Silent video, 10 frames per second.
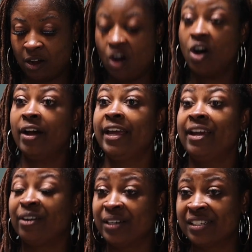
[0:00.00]
all
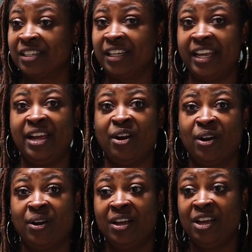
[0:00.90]
hair is good
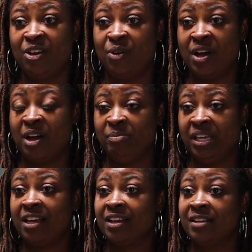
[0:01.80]
hair
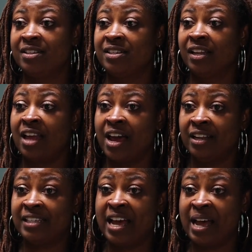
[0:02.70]
uh, because a
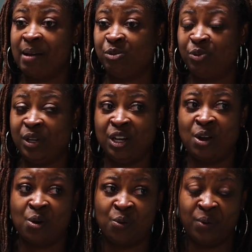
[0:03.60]
lot of times we
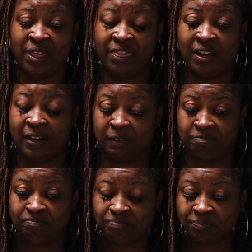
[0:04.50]
know with
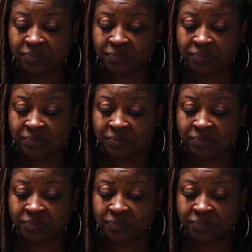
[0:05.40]
um,